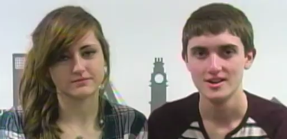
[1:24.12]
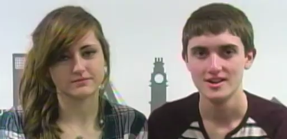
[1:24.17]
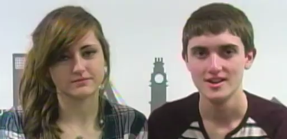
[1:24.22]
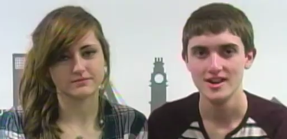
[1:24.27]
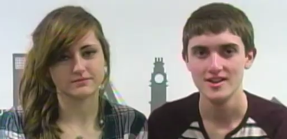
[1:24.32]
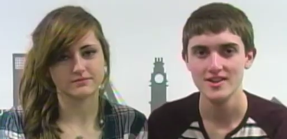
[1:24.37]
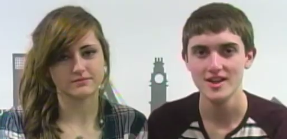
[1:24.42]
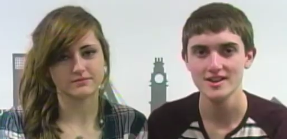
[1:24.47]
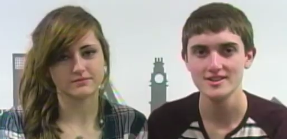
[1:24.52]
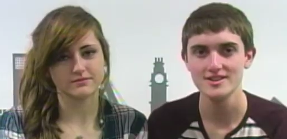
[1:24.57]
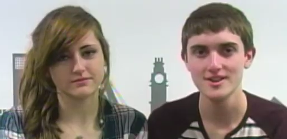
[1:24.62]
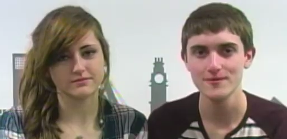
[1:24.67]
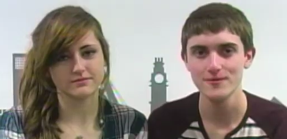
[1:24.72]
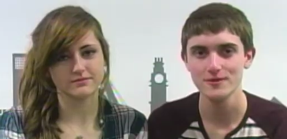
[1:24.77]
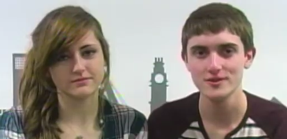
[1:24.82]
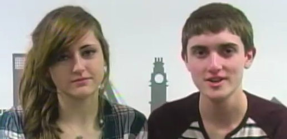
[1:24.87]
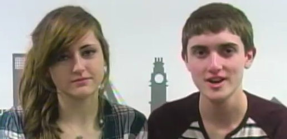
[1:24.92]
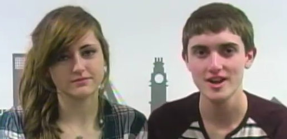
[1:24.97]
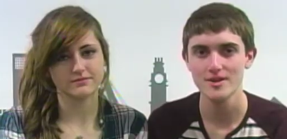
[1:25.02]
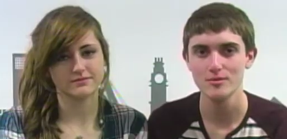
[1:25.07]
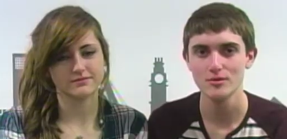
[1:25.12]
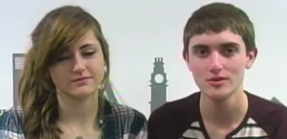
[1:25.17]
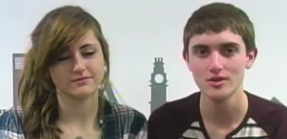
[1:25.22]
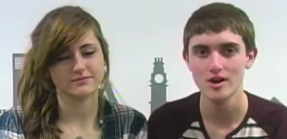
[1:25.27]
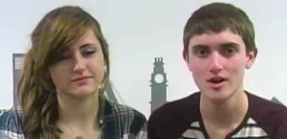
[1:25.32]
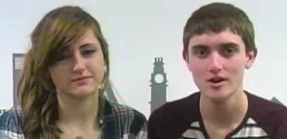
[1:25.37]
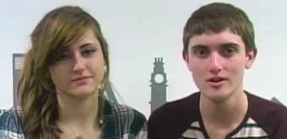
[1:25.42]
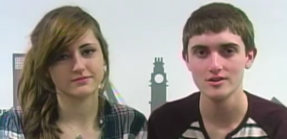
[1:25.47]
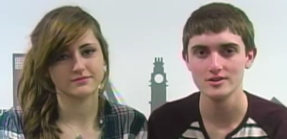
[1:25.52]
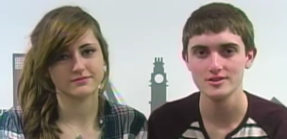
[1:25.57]
Speaker 1: And that's it for today,
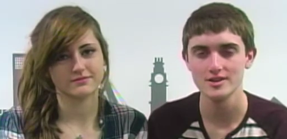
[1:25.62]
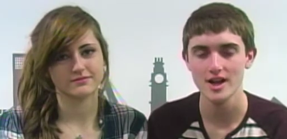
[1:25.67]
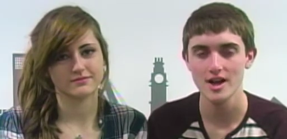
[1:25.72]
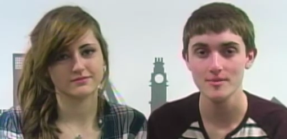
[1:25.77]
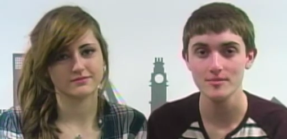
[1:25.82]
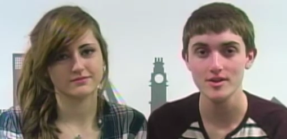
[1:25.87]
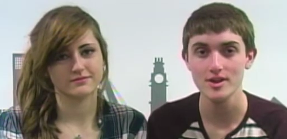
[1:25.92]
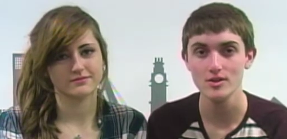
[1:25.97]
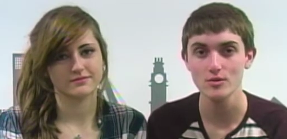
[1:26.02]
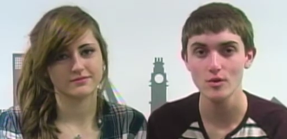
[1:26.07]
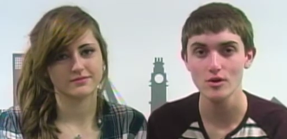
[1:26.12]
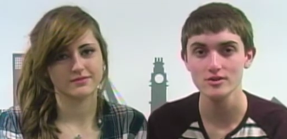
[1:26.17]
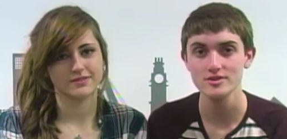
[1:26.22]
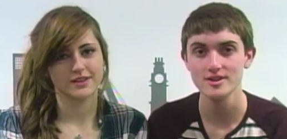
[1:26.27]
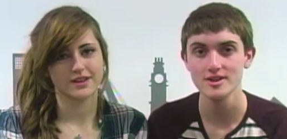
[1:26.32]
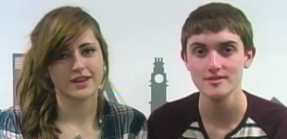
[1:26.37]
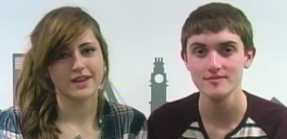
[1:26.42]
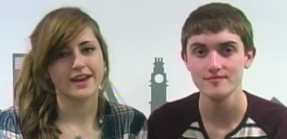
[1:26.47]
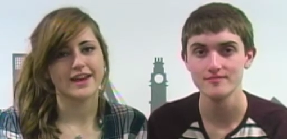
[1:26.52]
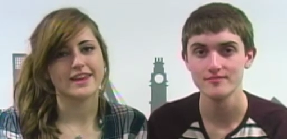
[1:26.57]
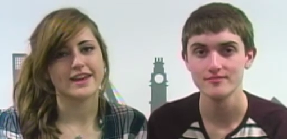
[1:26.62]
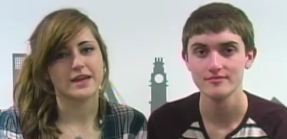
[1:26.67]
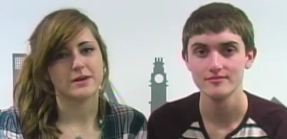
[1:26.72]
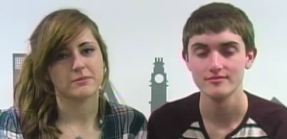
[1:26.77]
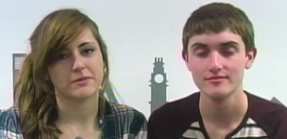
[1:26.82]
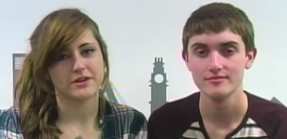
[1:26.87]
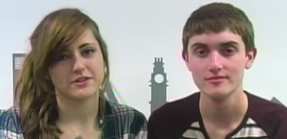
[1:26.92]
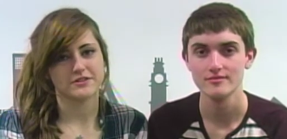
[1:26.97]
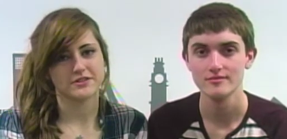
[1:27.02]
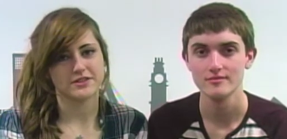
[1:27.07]
Bulldogs. I'm Keith Wilson.
Speaker 2: And I'm
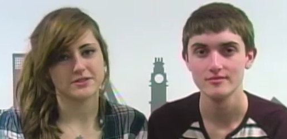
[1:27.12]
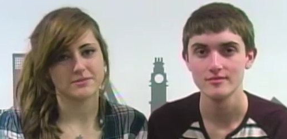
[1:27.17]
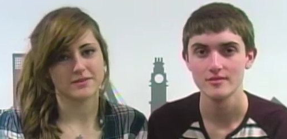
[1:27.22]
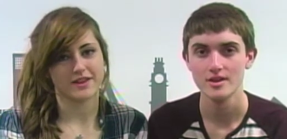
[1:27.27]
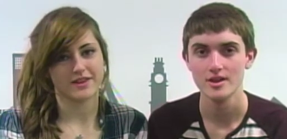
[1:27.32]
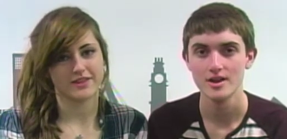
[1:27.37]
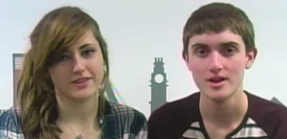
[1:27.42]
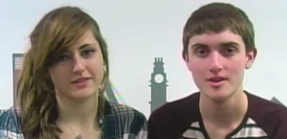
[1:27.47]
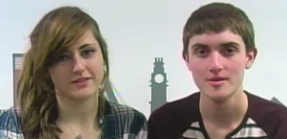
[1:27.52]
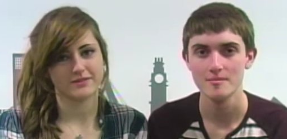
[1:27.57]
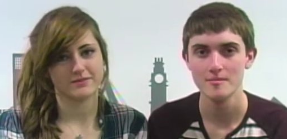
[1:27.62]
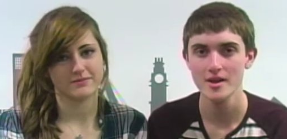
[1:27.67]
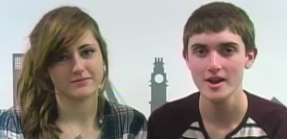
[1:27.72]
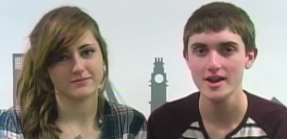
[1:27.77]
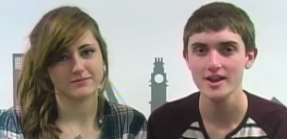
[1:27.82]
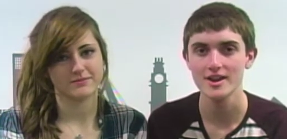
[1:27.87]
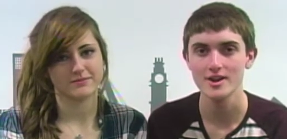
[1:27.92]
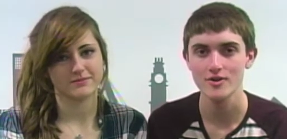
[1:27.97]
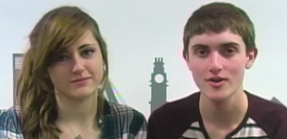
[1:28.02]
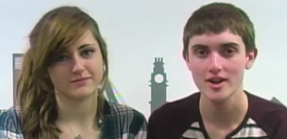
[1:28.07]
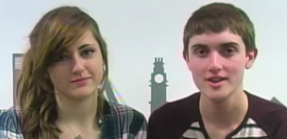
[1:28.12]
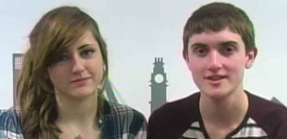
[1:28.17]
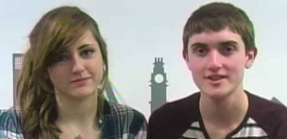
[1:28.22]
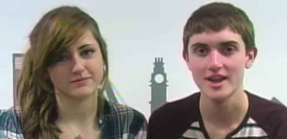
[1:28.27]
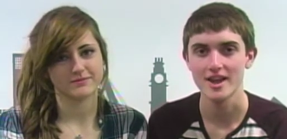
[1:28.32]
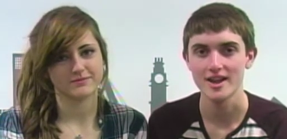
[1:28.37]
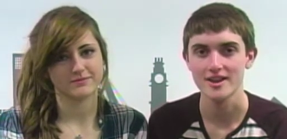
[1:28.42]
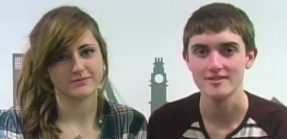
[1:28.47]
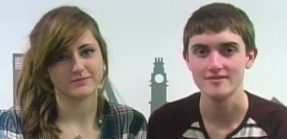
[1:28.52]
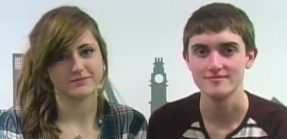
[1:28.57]
Rachel Smith.
Speaker 1: Make it a great
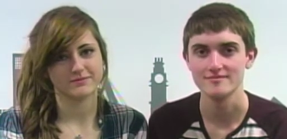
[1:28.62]
day.